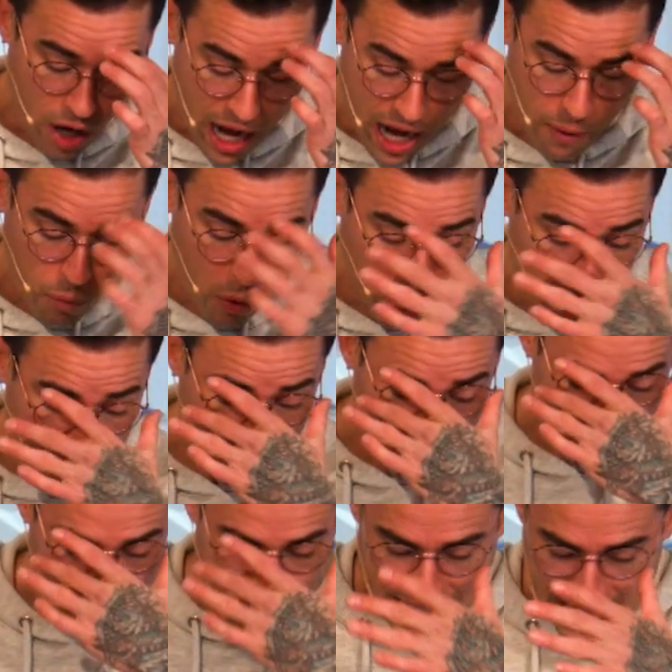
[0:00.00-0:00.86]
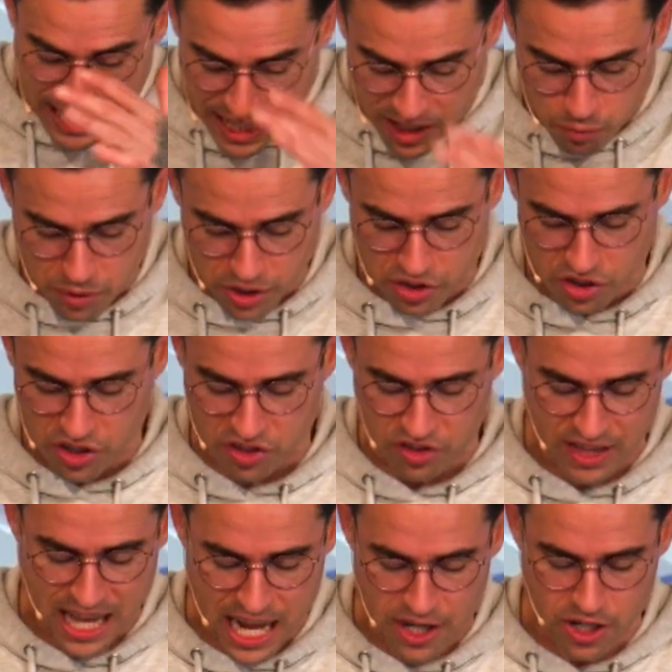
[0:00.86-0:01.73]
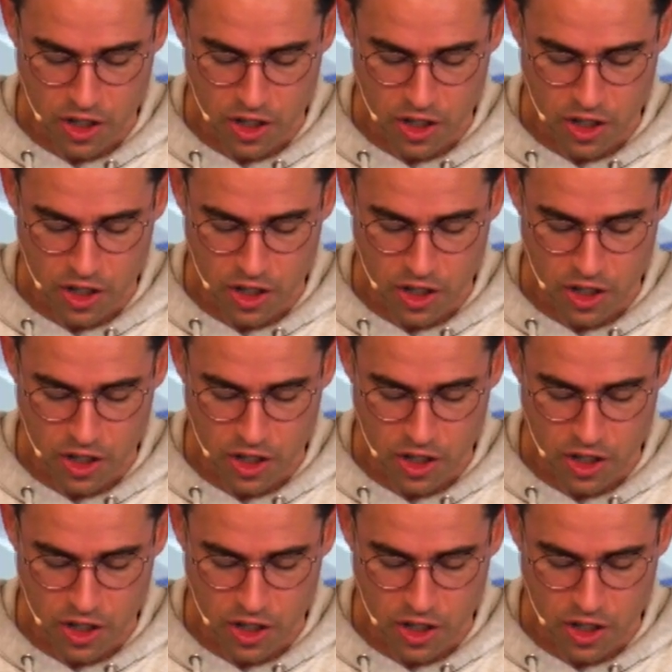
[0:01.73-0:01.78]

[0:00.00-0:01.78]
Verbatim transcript: I want to end with just that